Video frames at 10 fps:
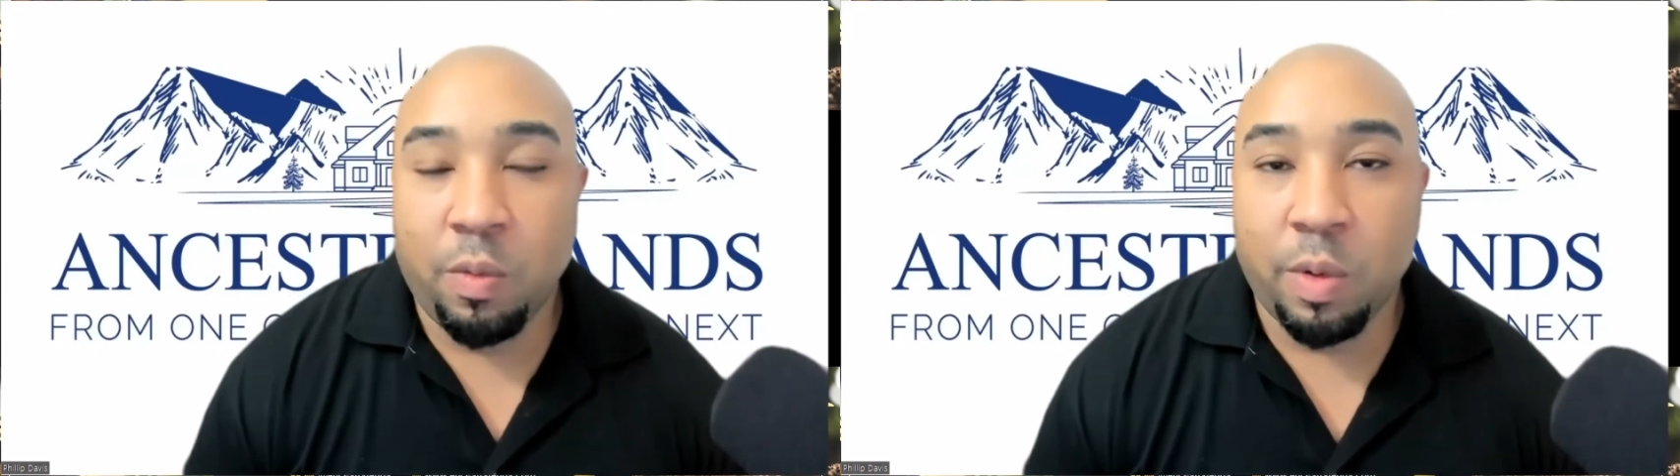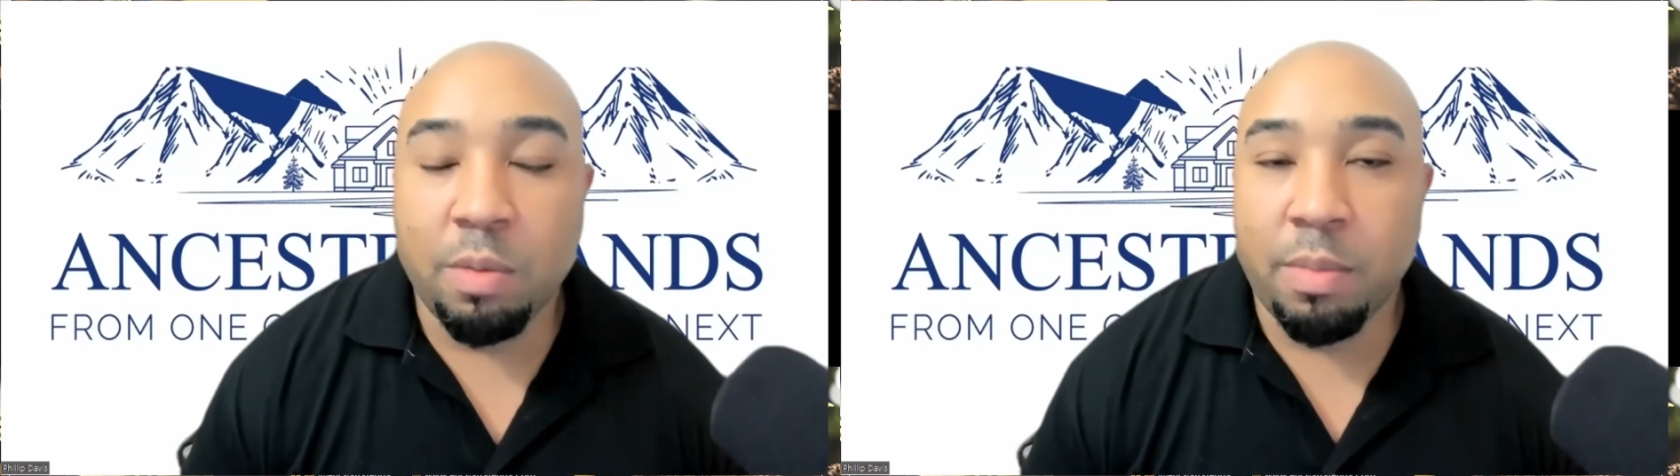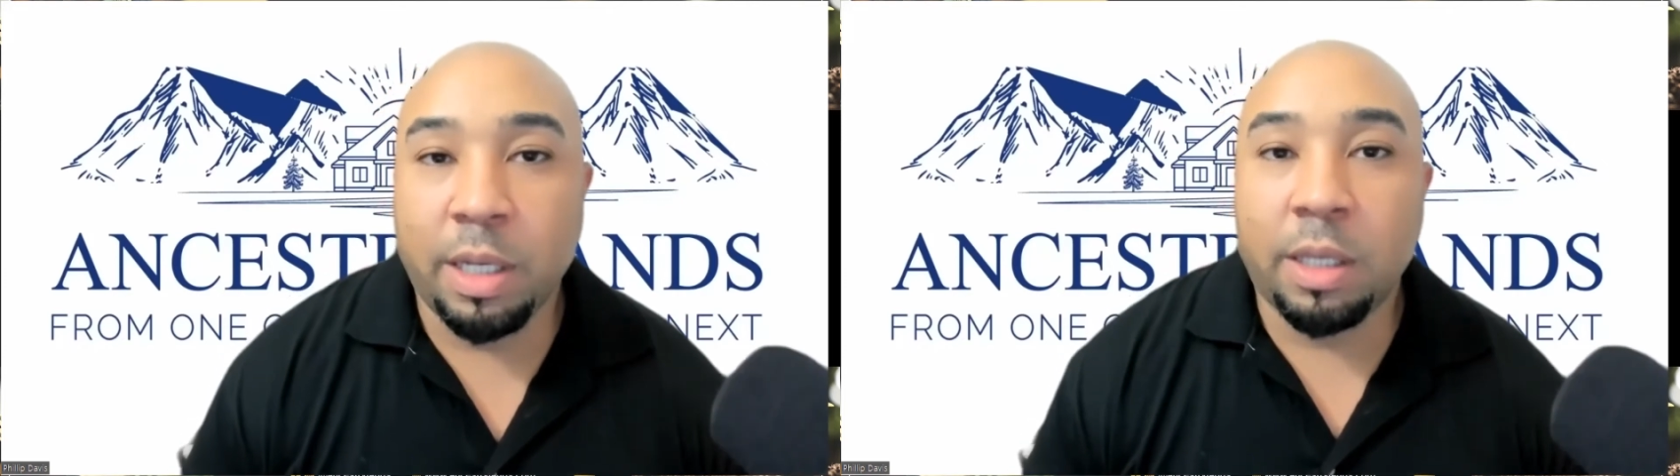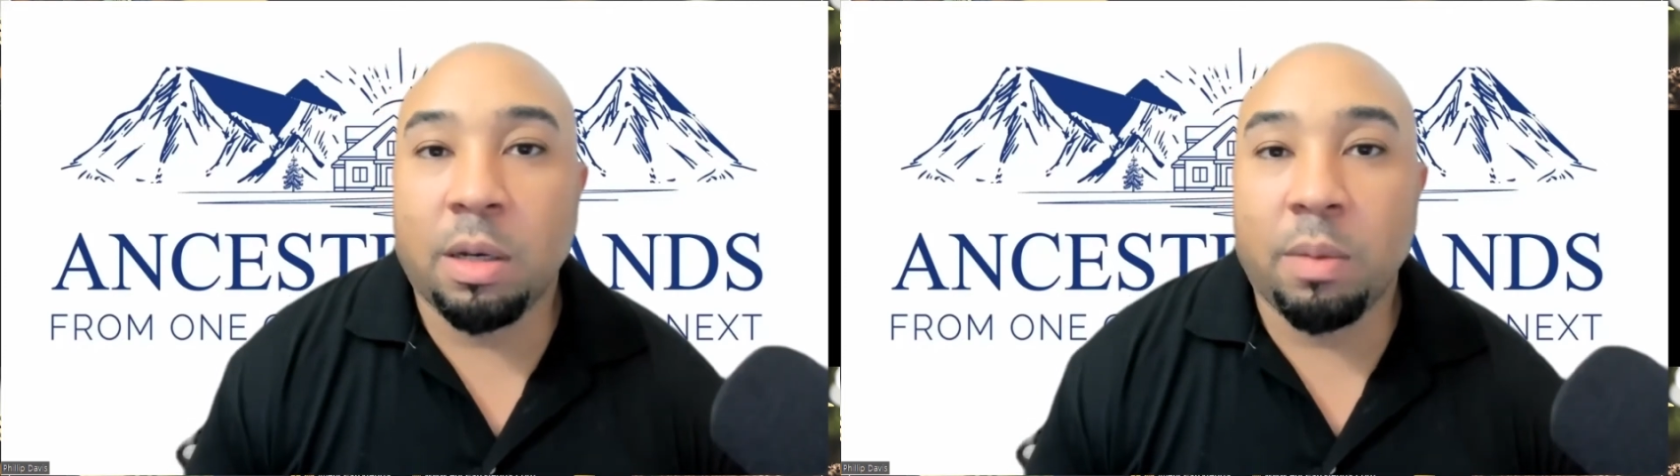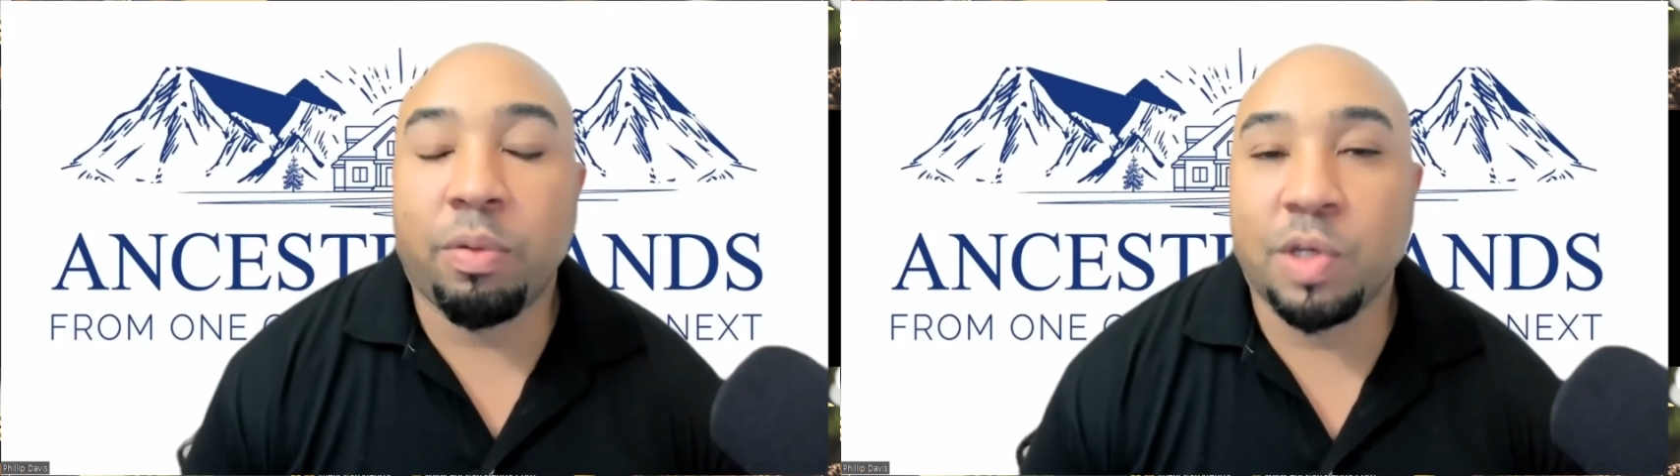where your money
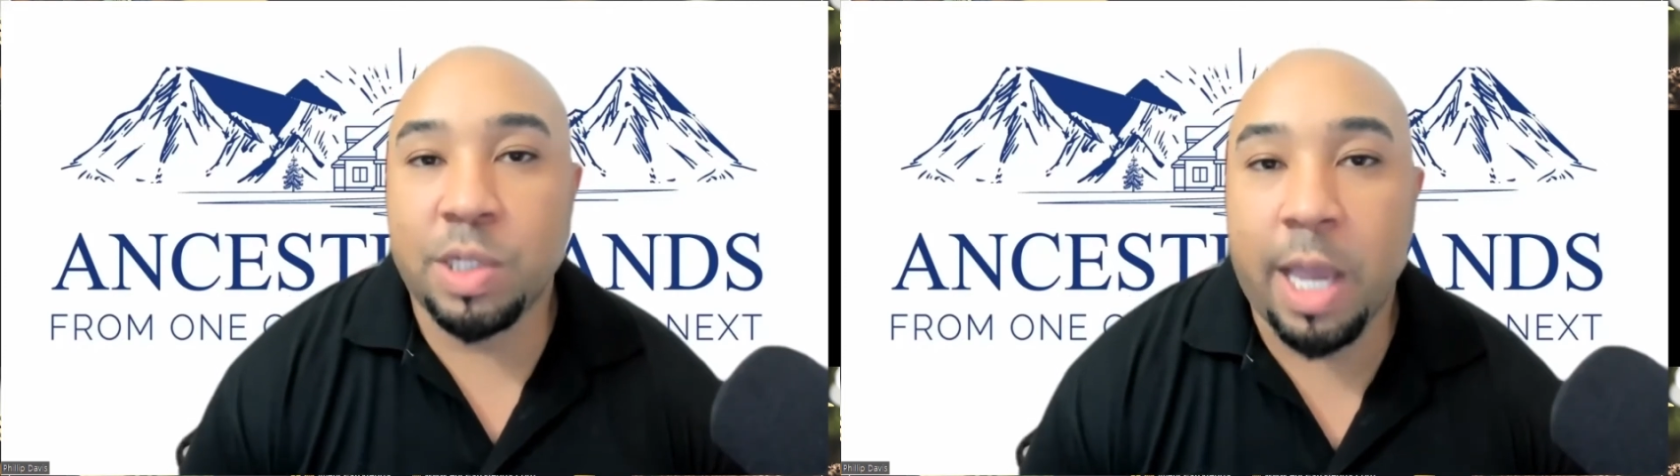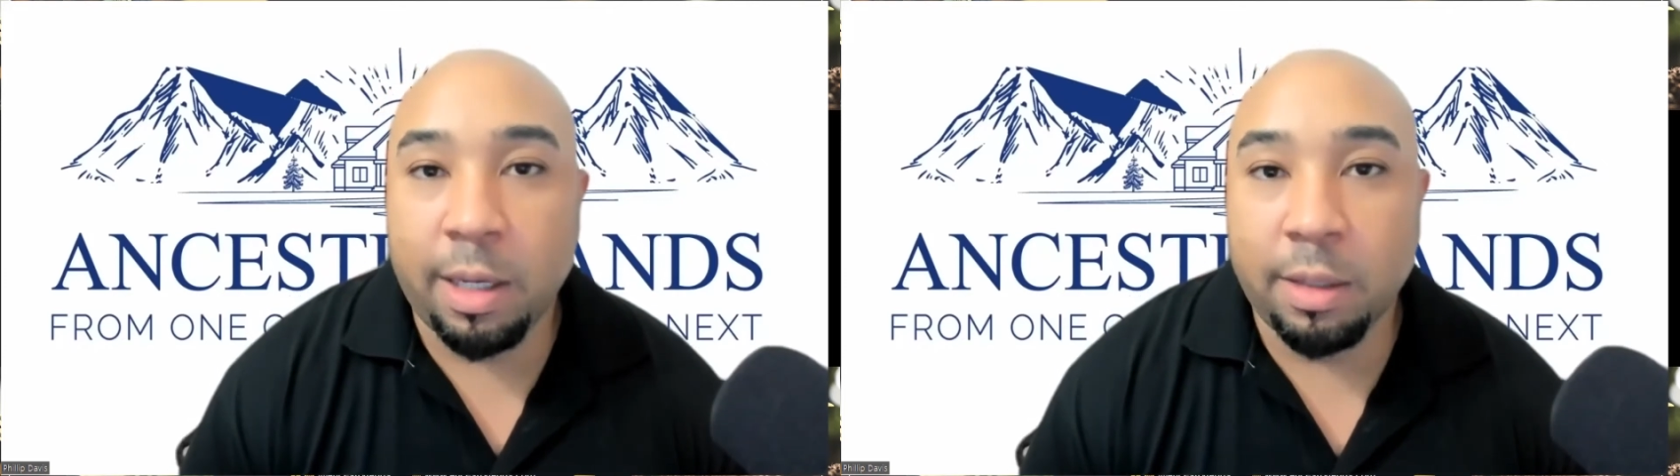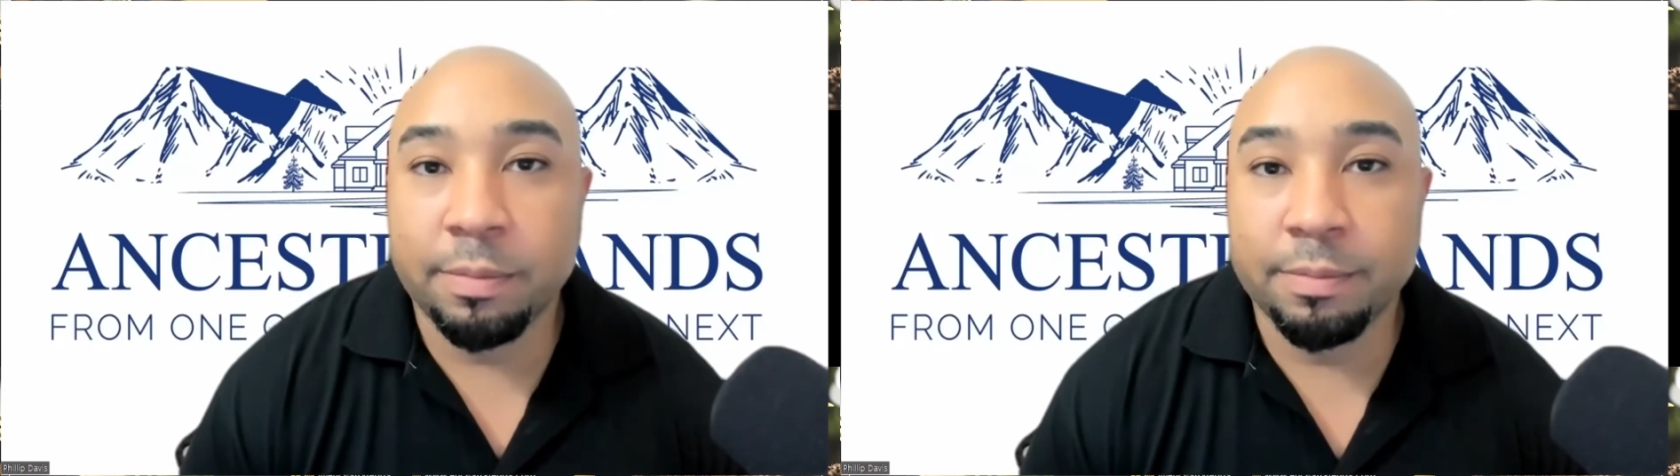can appreciate